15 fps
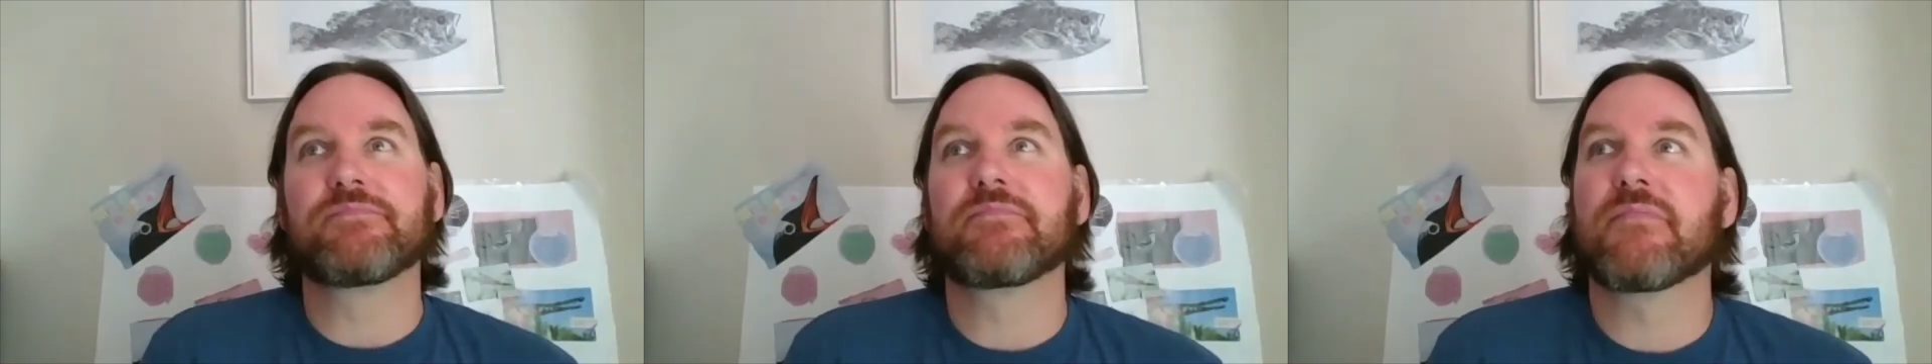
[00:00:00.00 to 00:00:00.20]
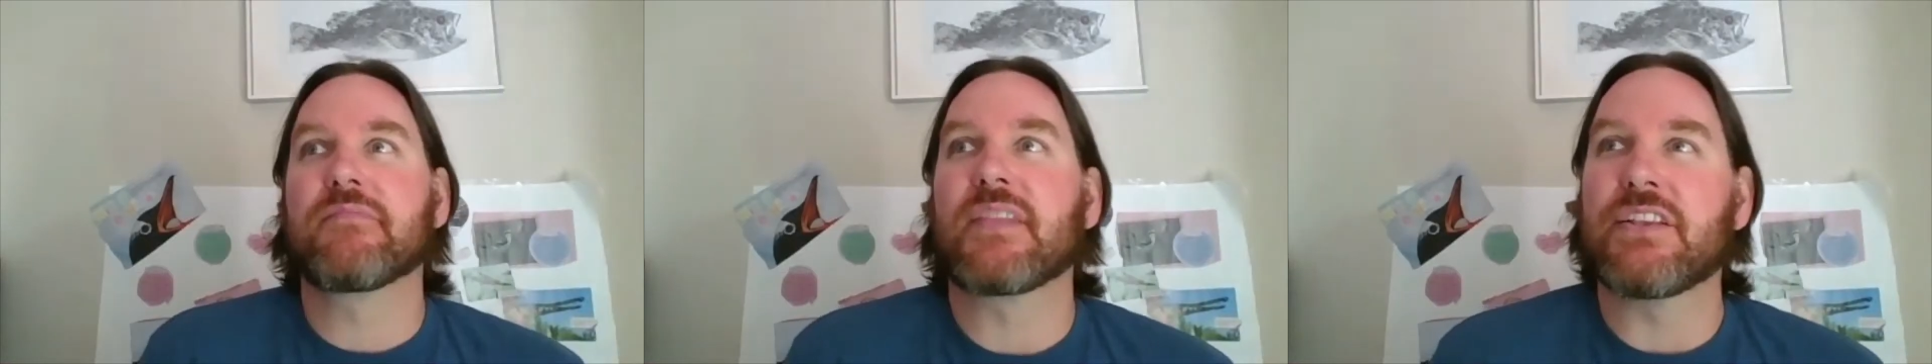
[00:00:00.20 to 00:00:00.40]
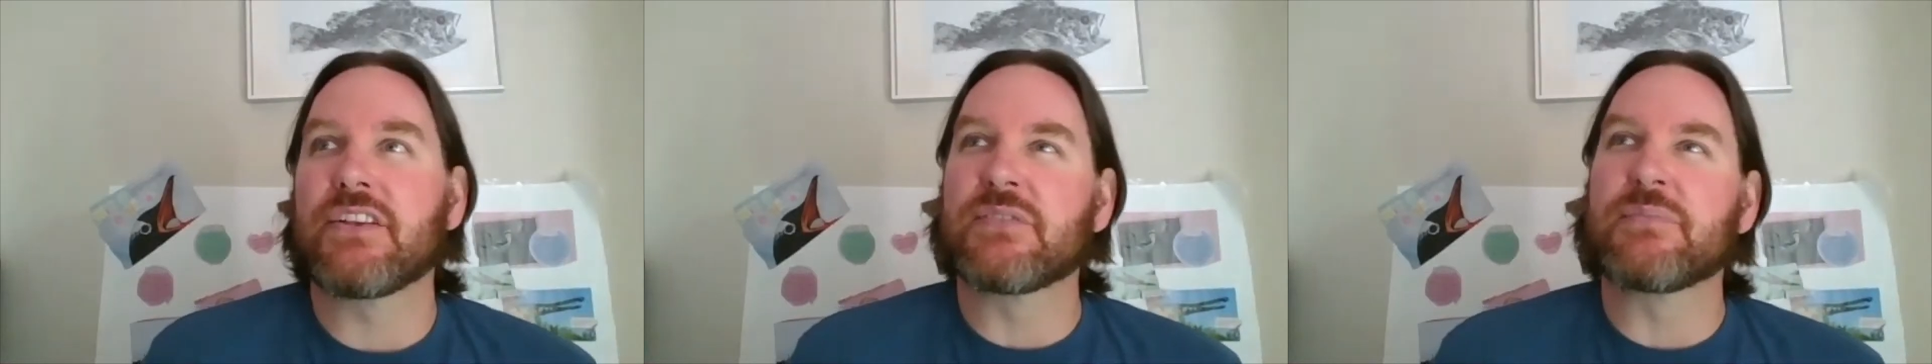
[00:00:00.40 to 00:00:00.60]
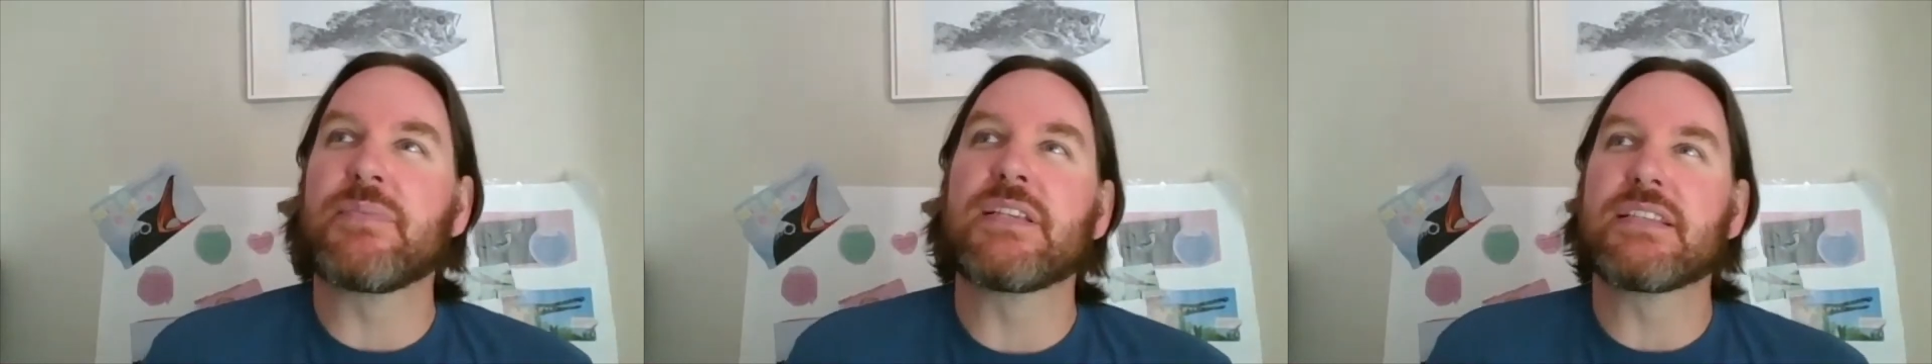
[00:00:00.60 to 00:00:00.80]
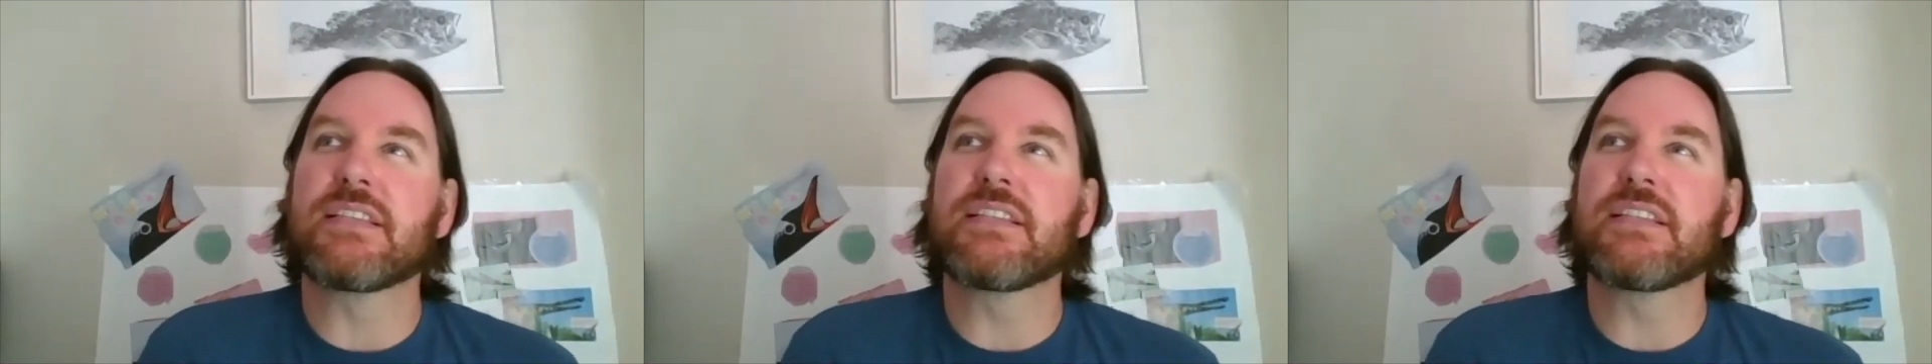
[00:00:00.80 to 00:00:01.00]
There's
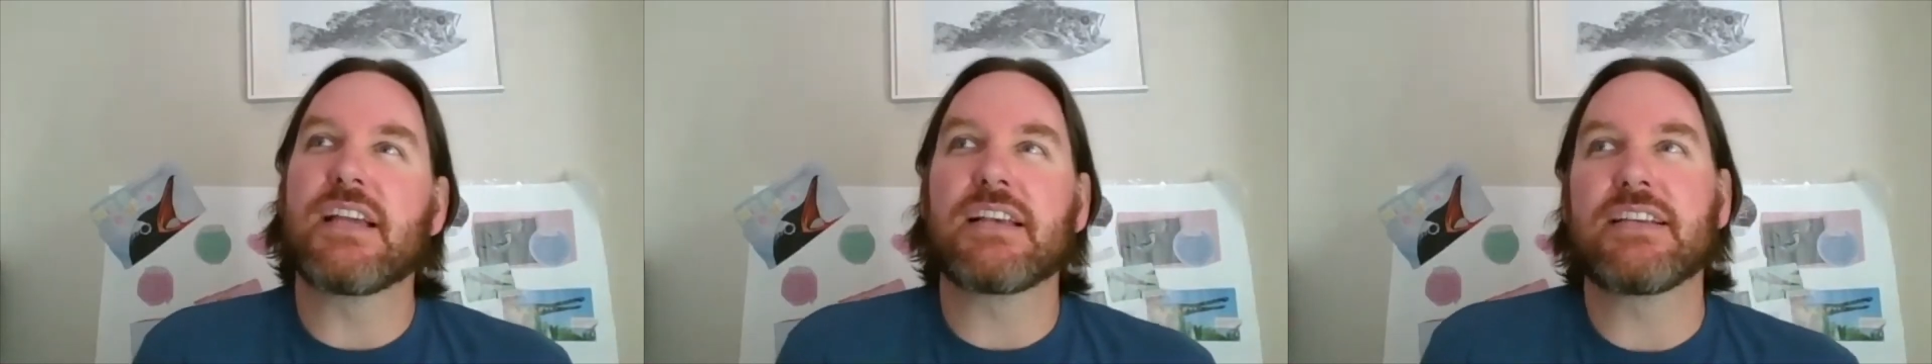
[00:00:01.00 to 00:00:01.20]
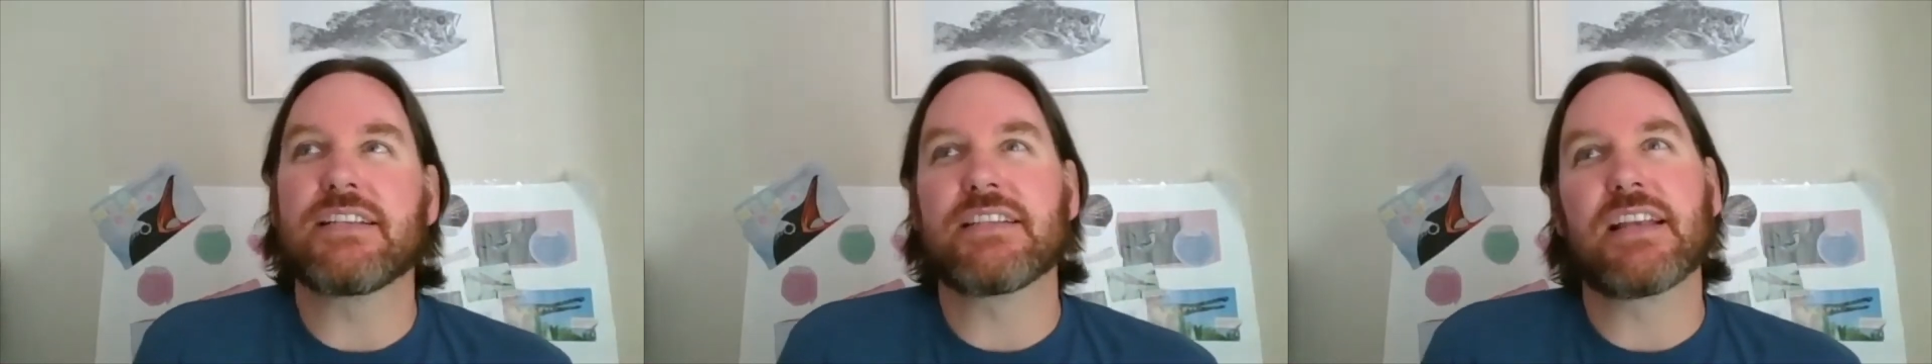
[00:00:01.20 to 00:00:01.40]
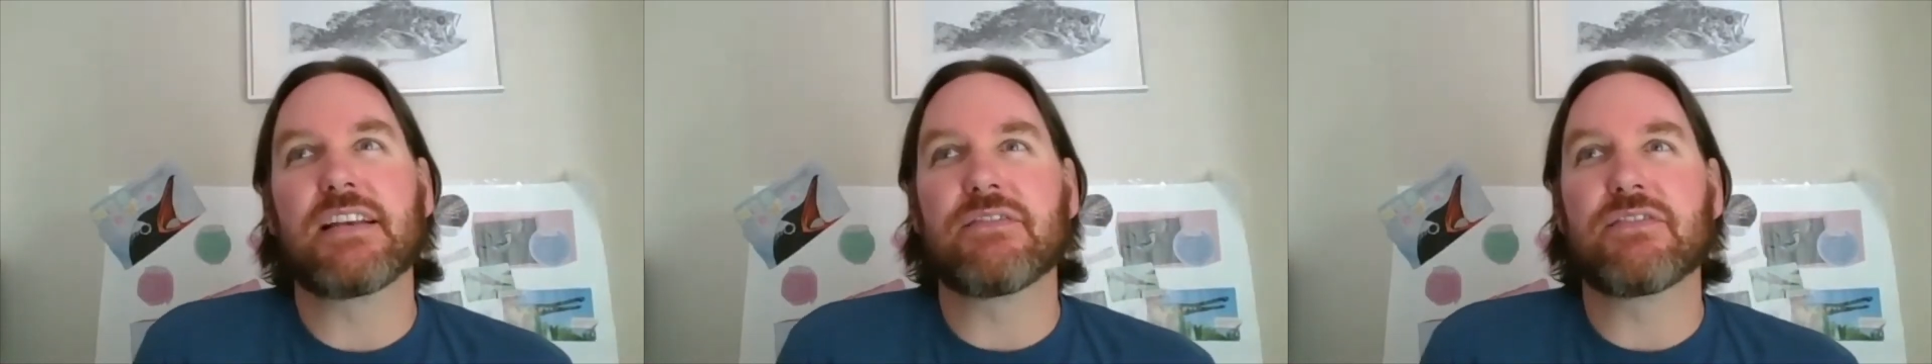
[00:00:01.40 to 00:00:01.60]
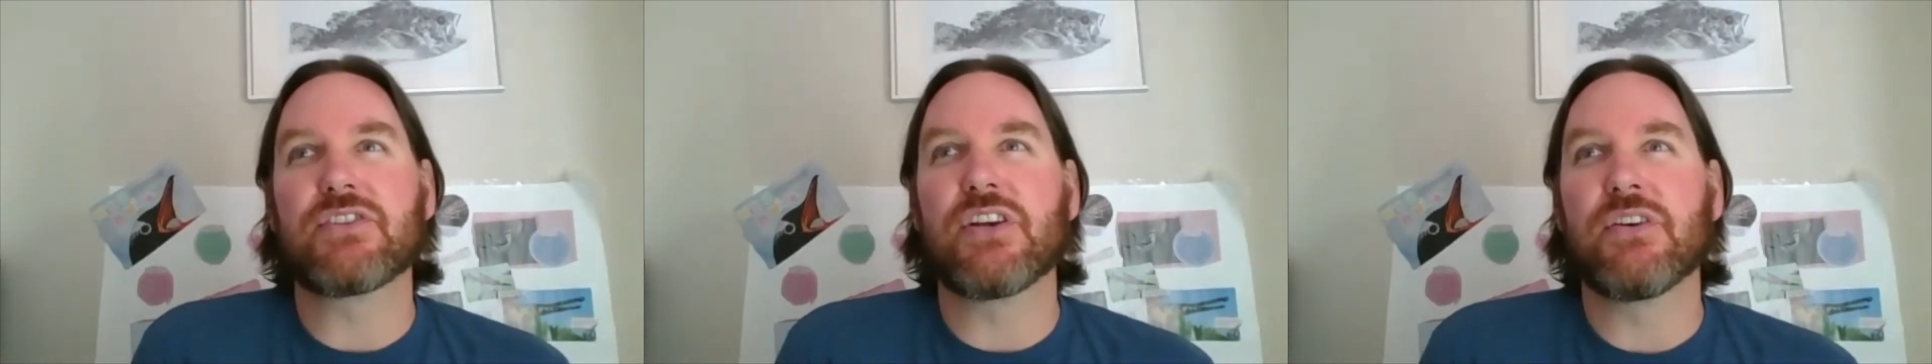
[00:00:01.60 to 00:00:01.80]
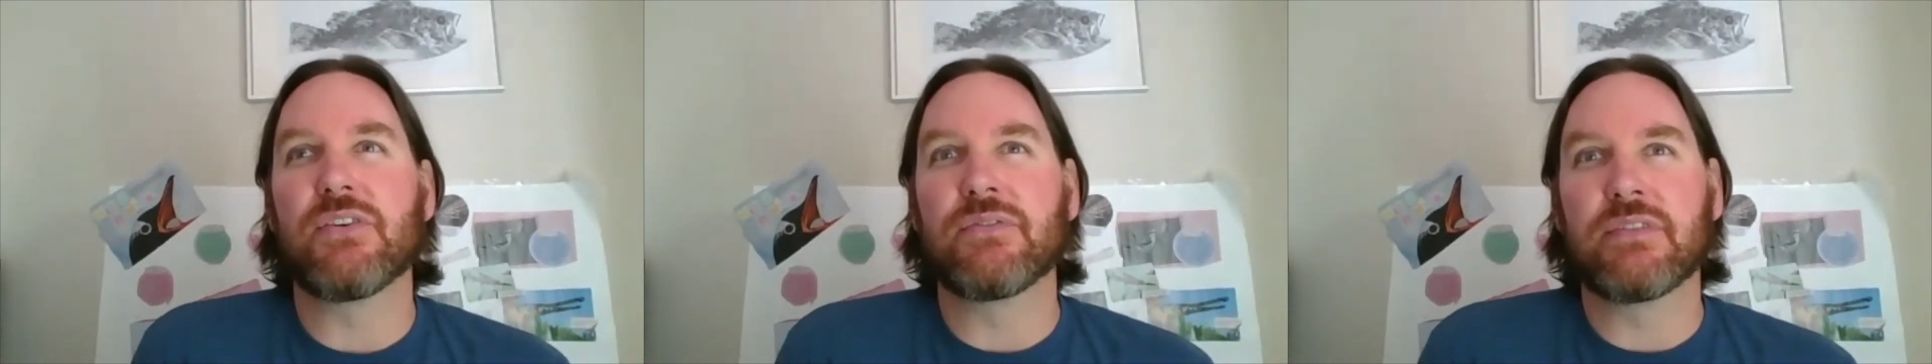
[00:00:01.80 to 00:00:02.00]
been studies that have
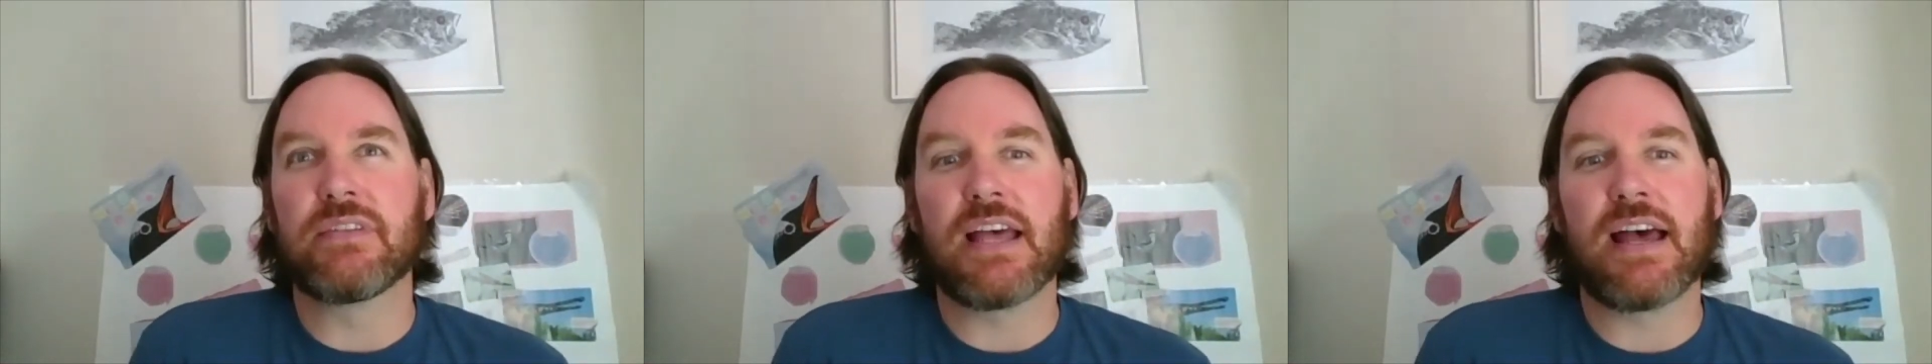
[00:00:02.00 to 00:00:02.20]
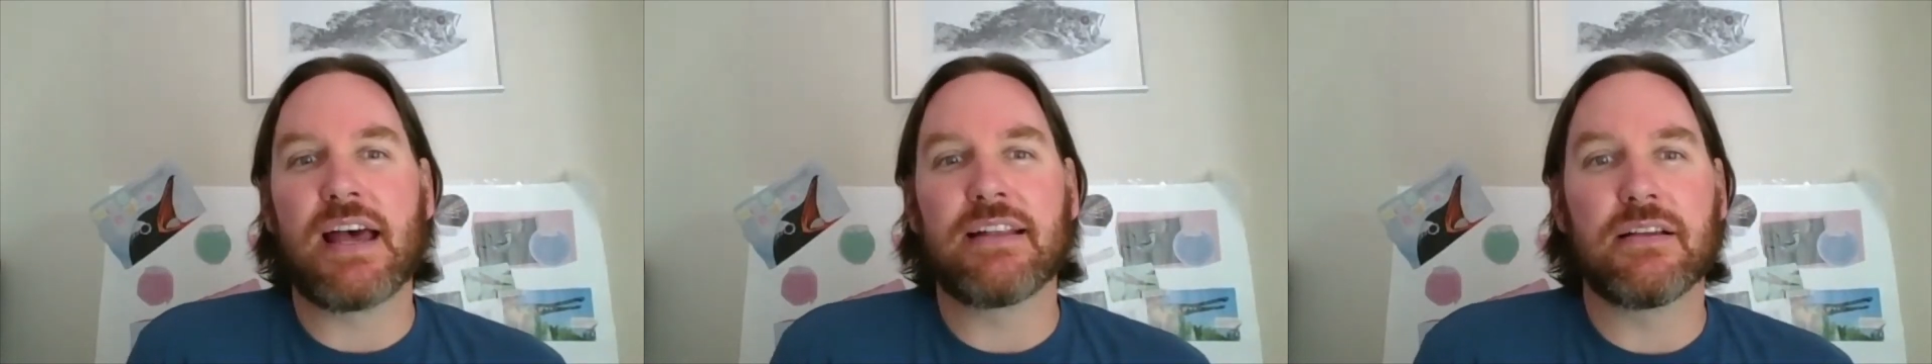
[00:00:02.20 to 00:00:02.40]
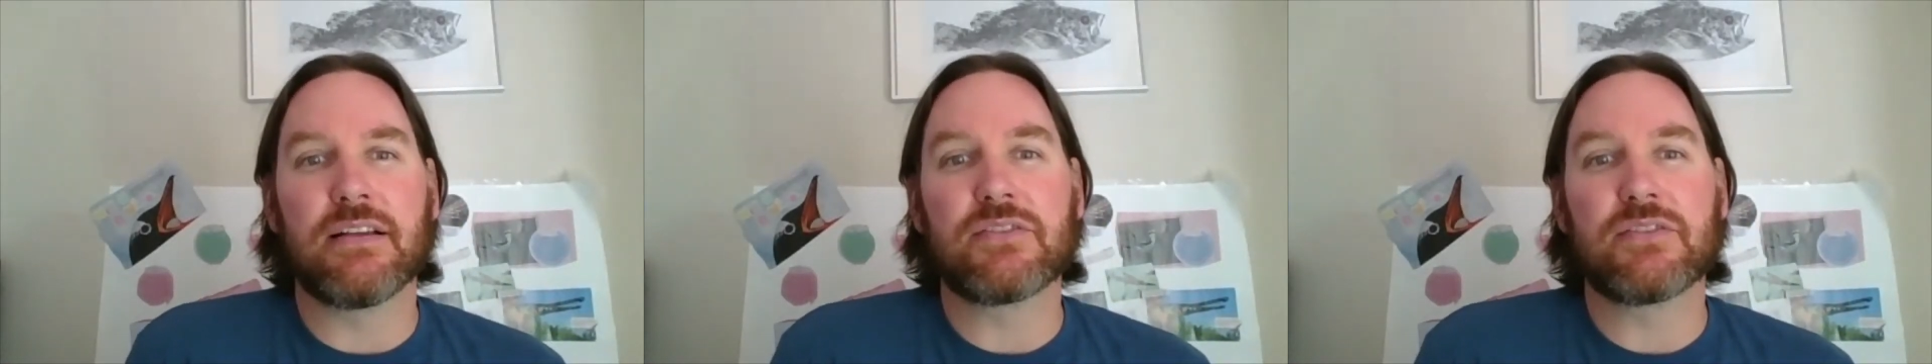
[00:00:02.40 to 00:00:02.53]
shown that